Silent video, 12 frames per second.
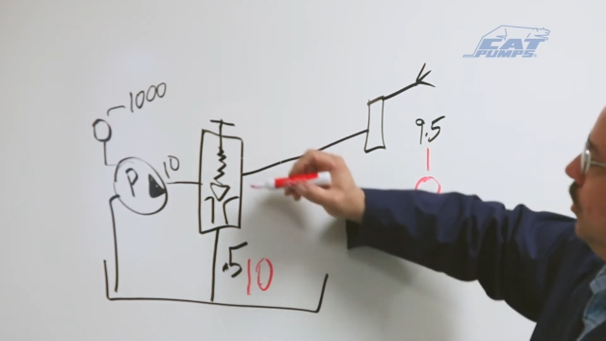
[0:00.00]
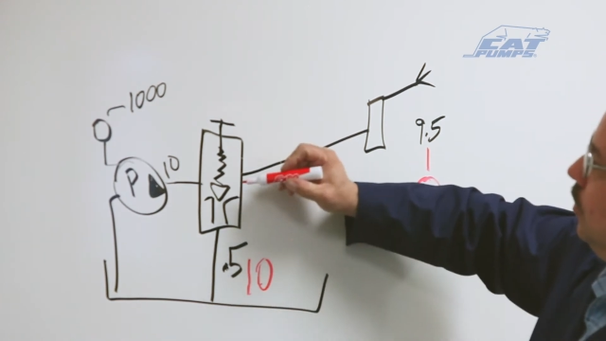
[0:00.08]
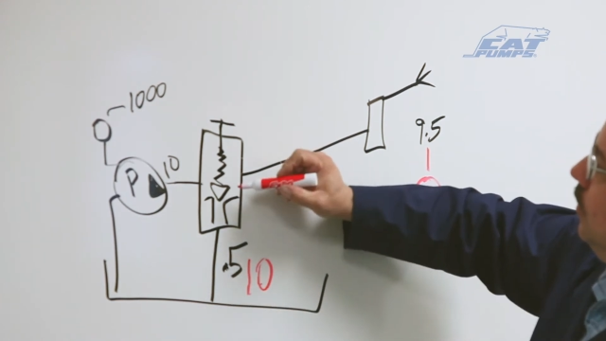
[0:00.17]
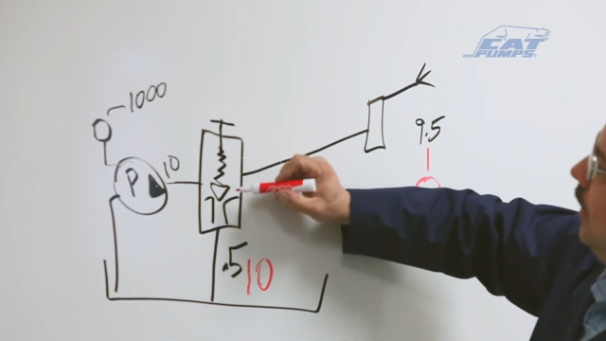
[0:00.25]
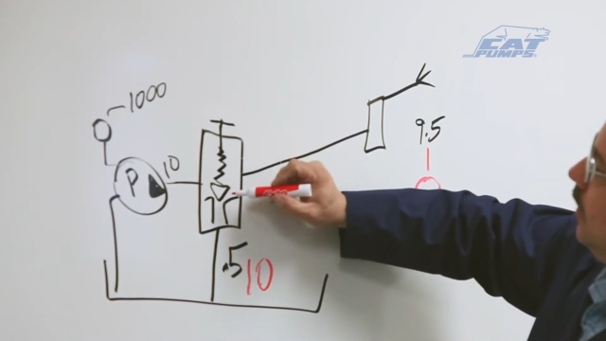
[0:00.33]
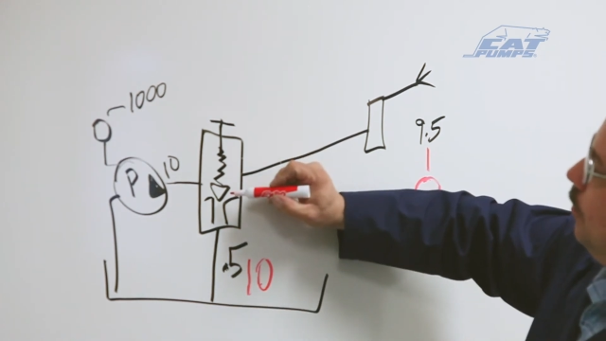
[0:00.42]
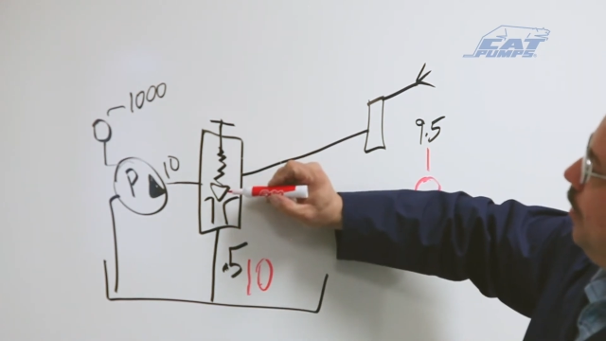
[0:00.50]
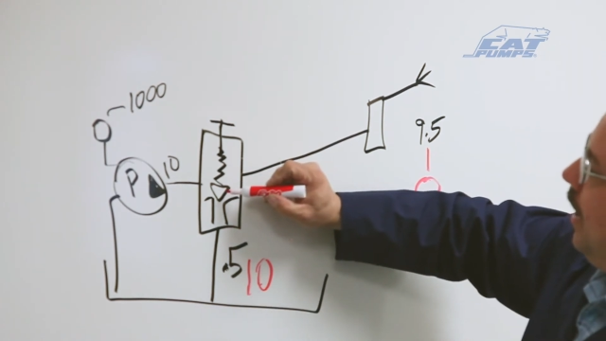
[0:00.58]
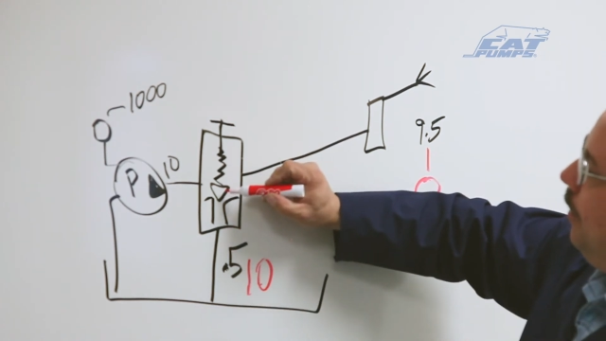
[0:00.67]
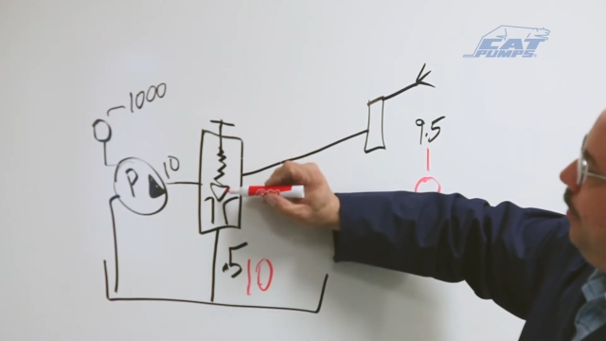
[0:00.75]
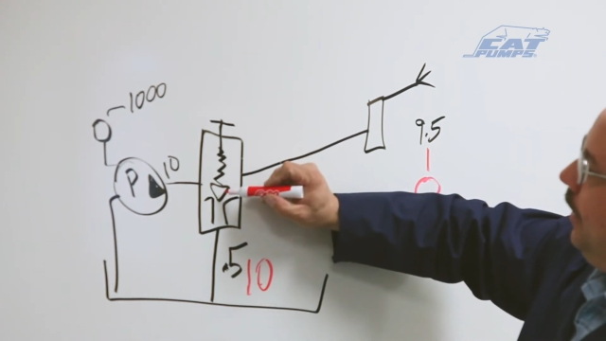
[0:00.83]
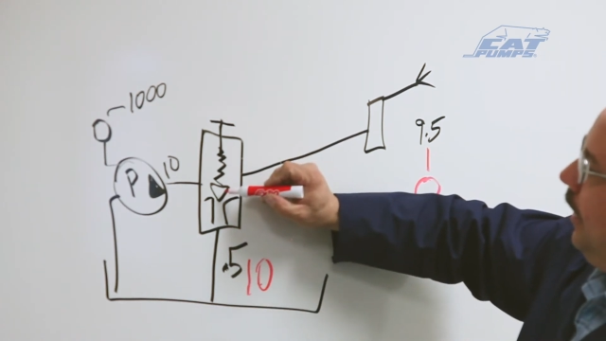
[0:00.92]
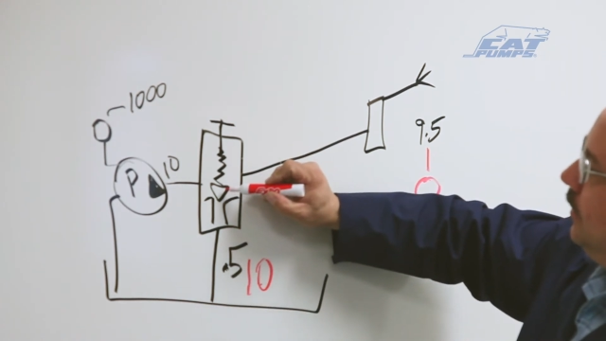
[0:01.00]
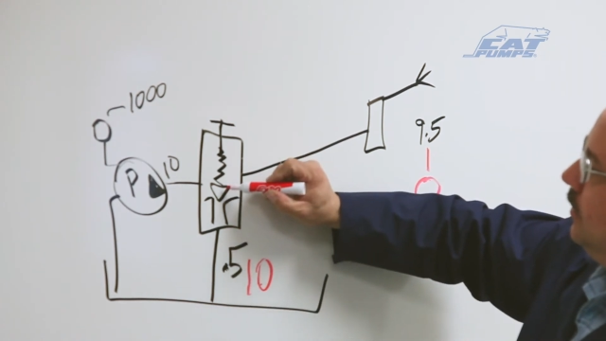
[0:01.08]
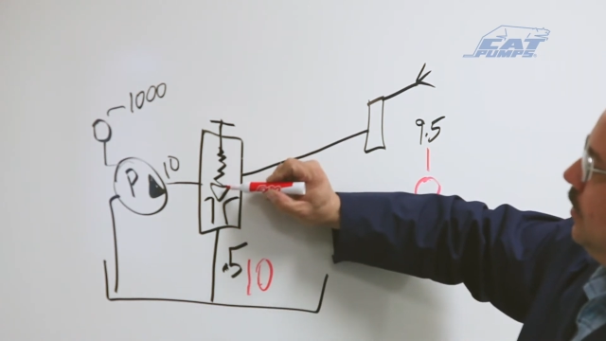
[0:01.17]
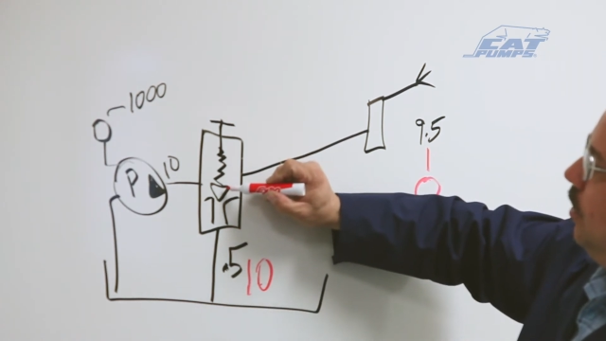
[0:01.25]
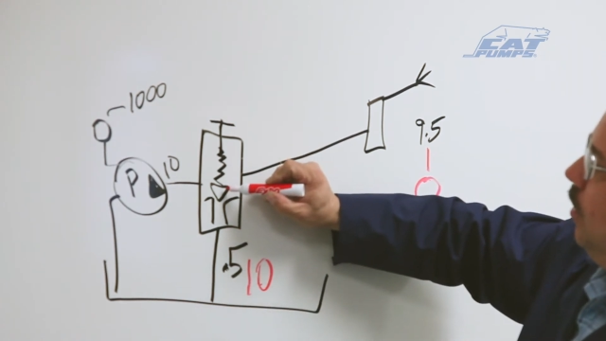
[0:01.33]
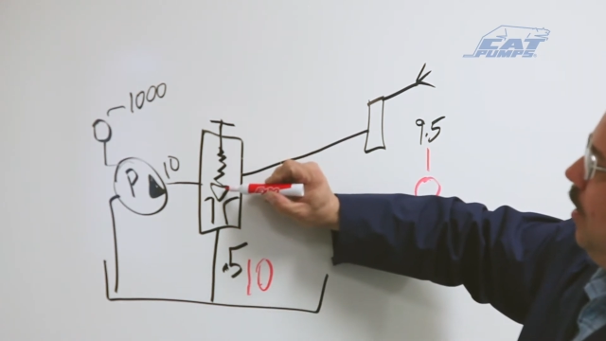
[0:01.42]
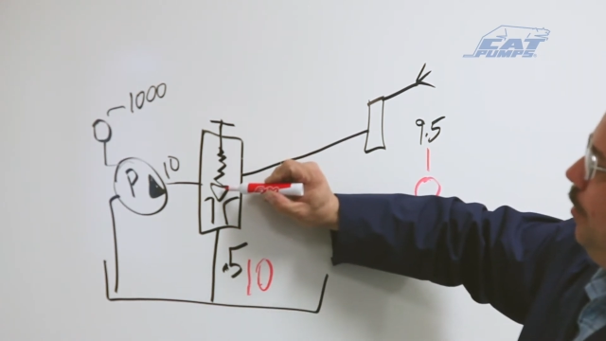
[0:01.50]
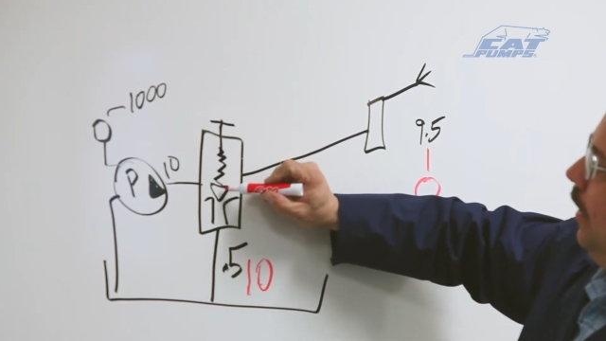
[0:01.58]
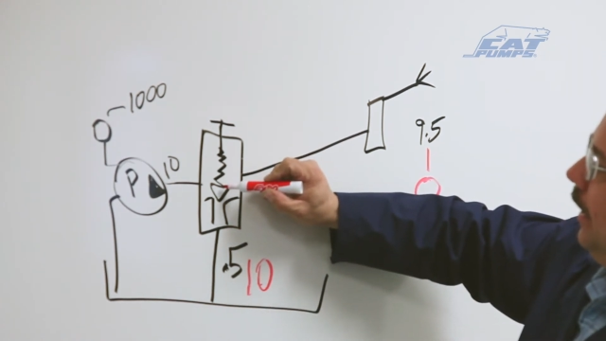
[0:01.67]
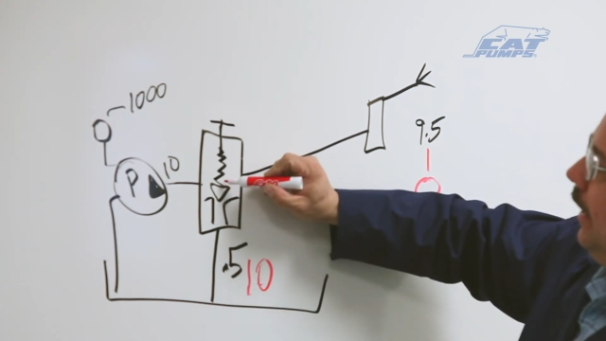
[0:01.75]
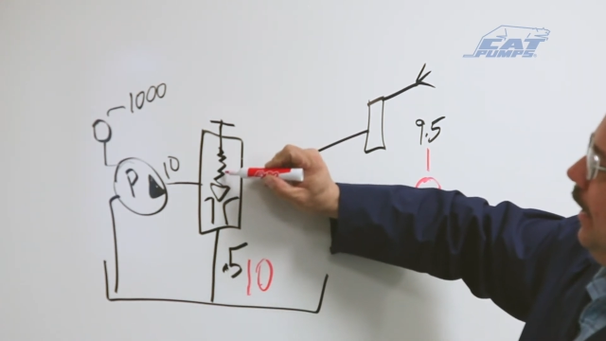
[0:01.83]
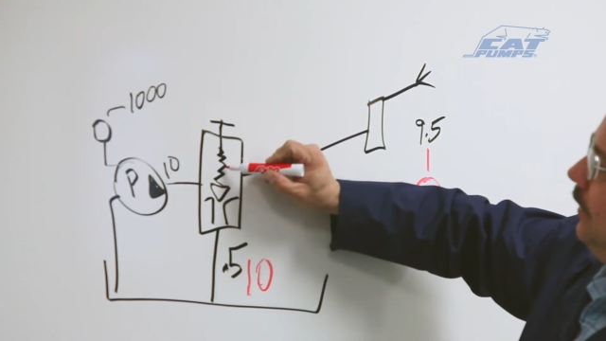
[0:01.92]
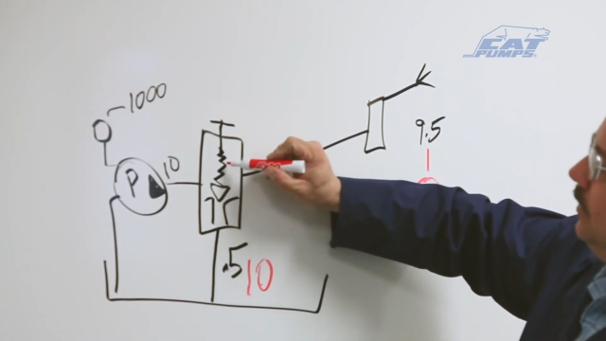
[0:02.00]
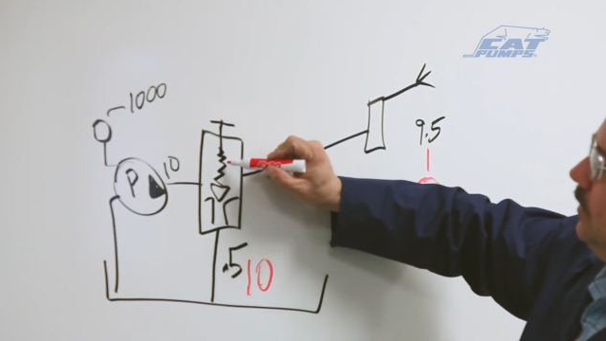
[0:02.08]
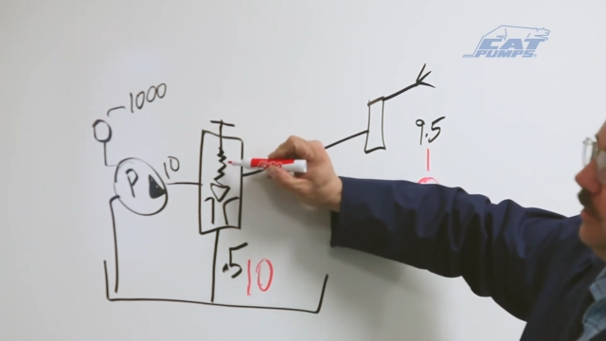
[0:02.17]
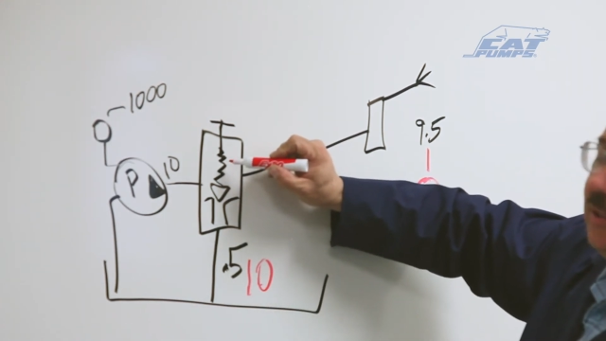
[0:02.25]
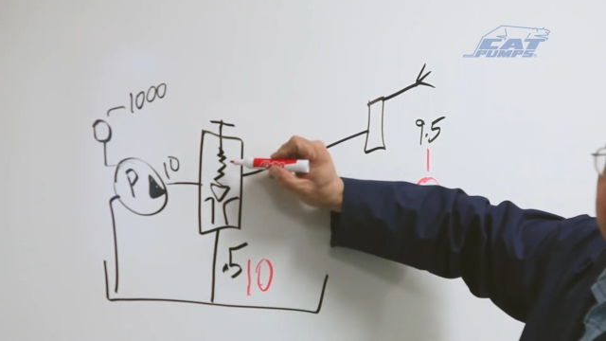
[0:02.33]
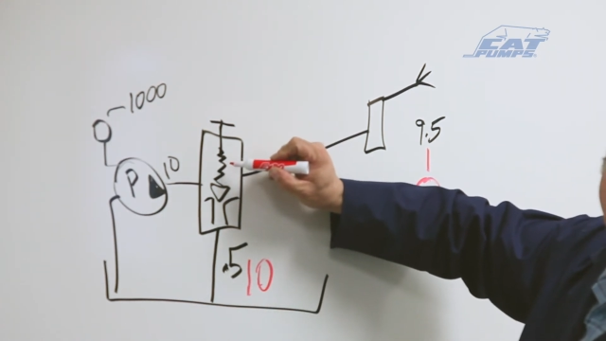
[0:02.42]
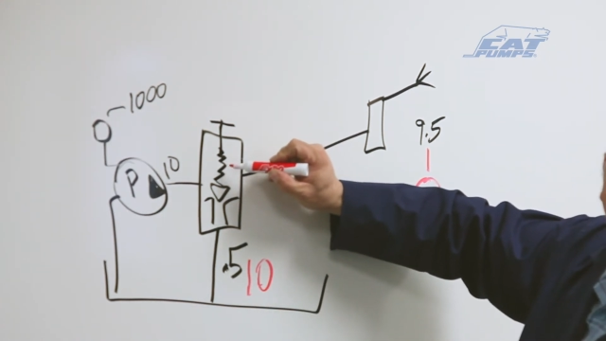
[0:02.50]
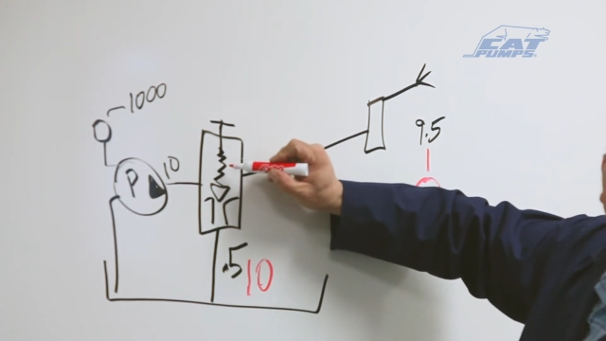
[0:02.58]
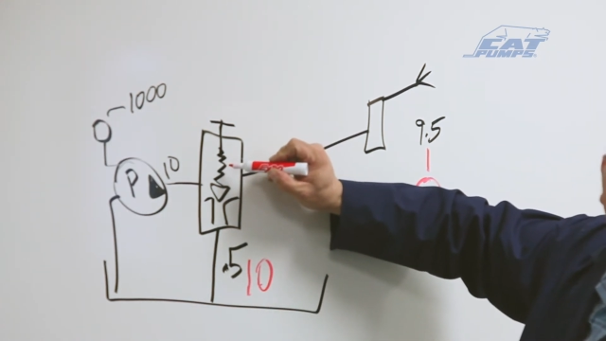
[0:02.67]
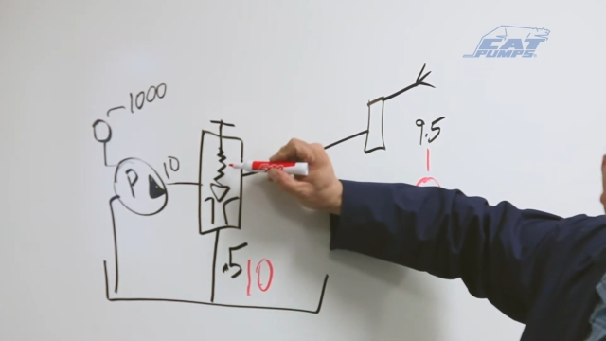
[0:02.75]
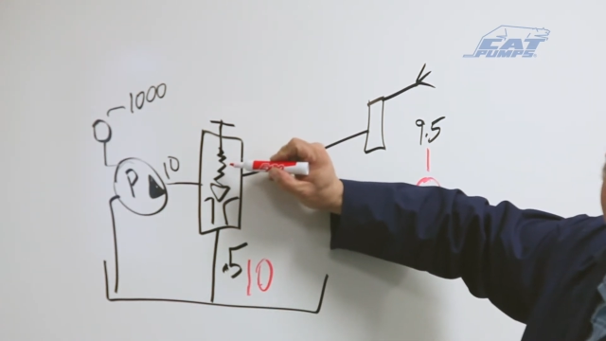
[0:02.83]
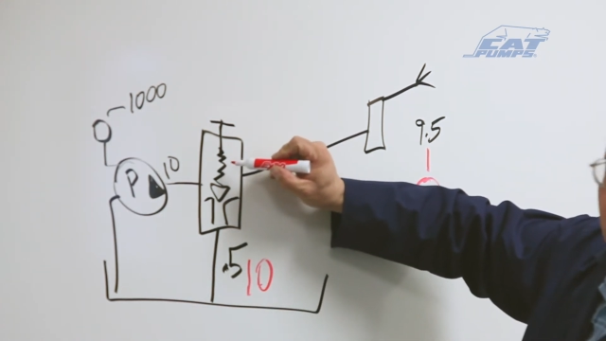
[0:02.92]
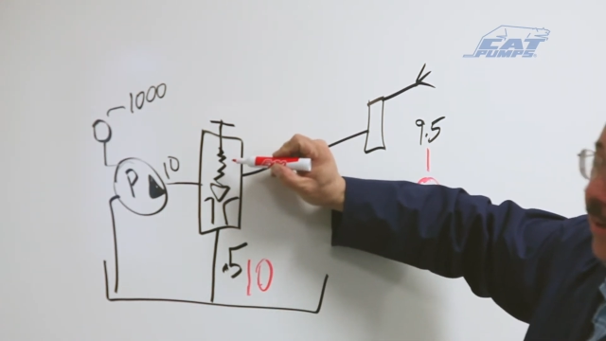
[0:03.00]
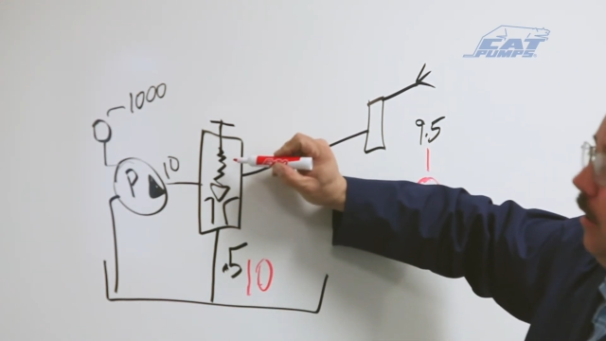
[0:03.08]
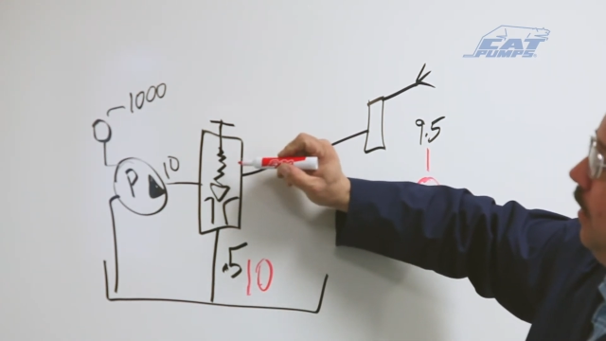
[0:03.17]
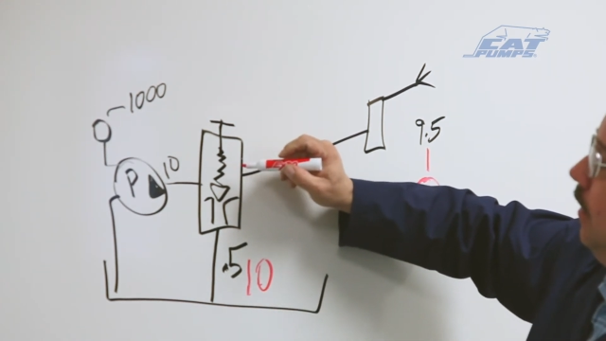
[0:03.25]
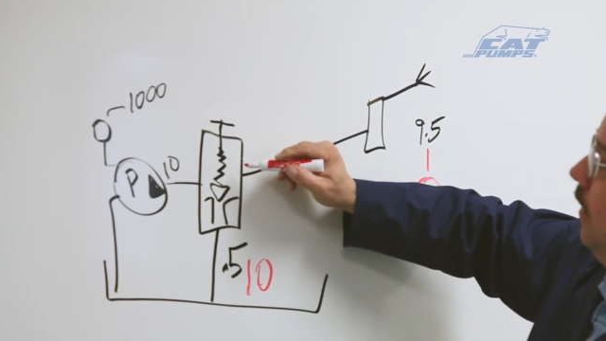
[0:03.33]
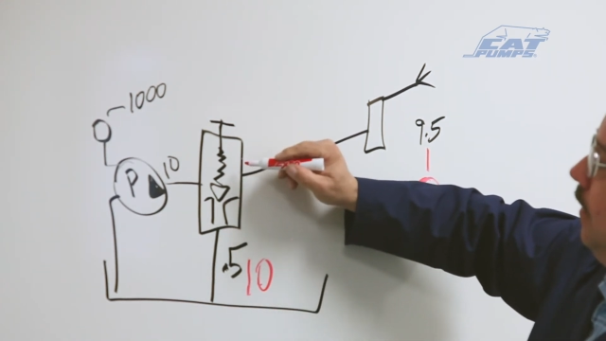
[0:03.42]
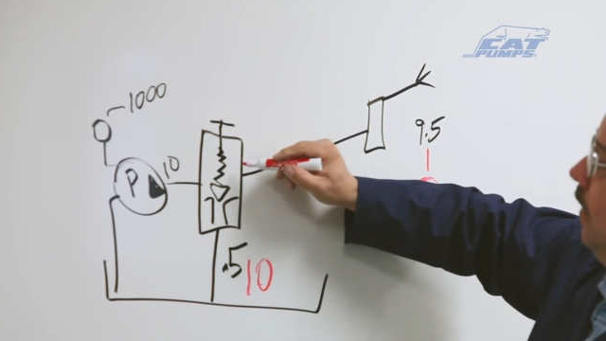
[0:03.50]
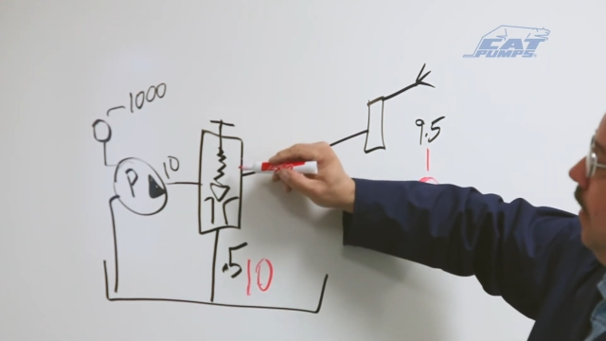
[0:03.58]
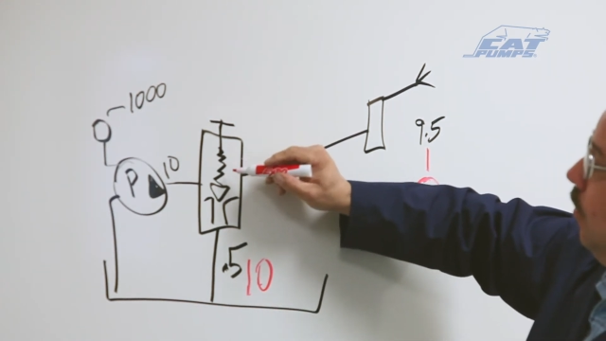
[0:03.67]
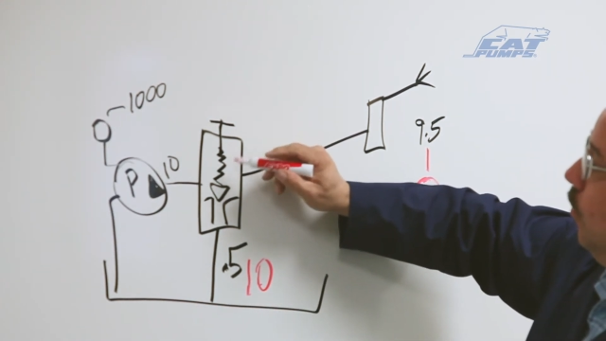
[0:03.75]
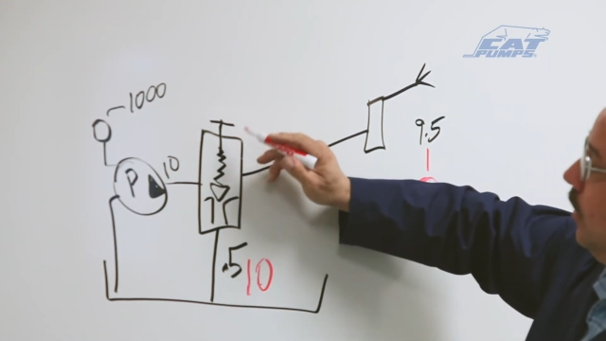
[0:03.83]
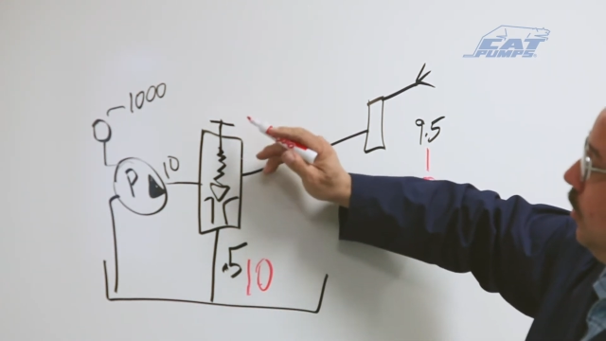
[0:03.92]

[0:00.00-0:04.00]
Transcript: [unreadable: no face in view]